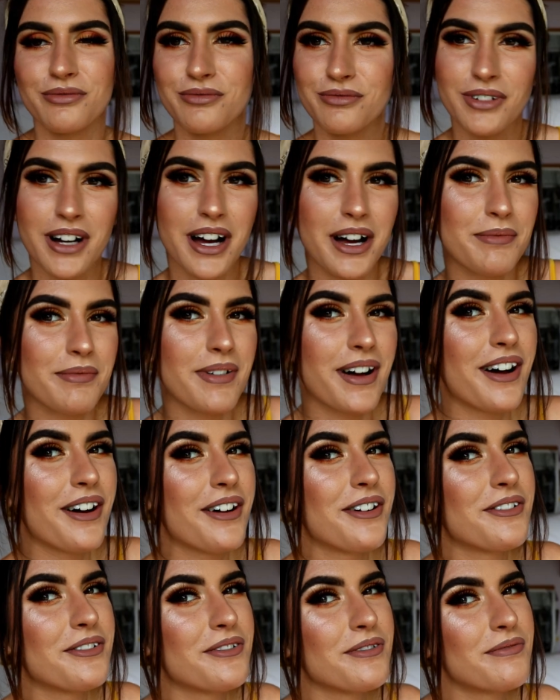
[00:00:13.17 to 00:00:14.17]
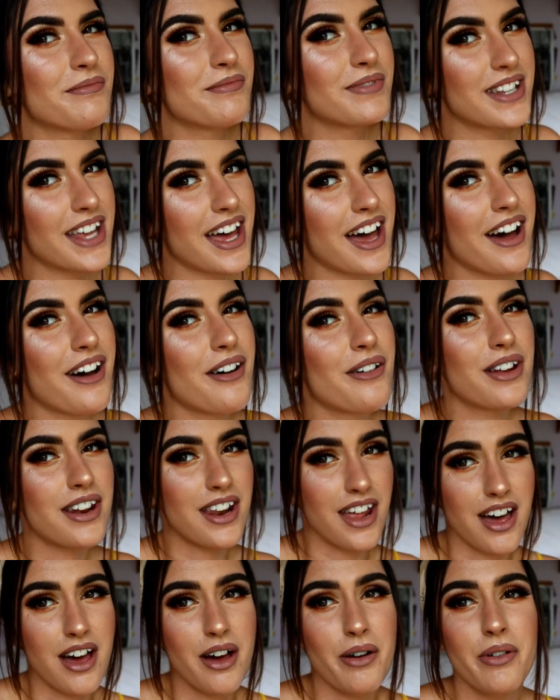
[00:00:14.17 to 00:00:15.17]
are my whole
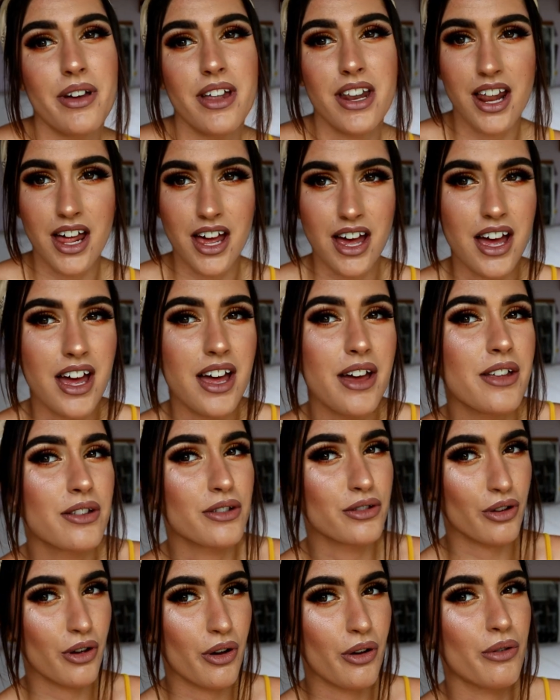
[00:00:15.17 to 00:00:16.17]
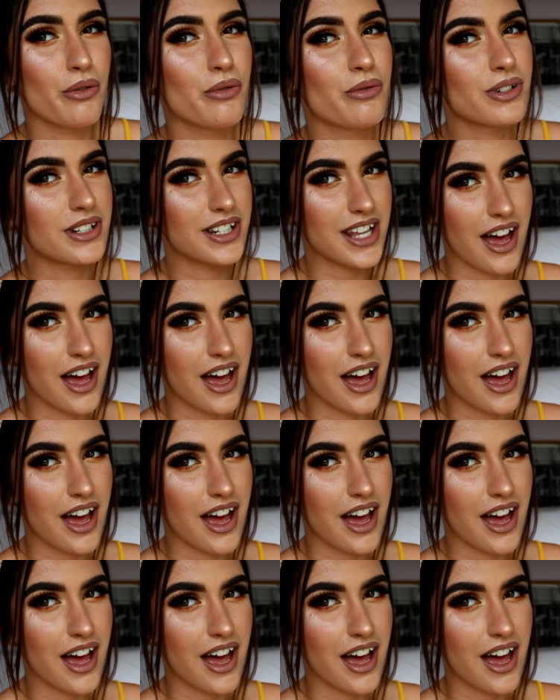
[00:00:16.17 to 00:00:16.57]
town, where I can slow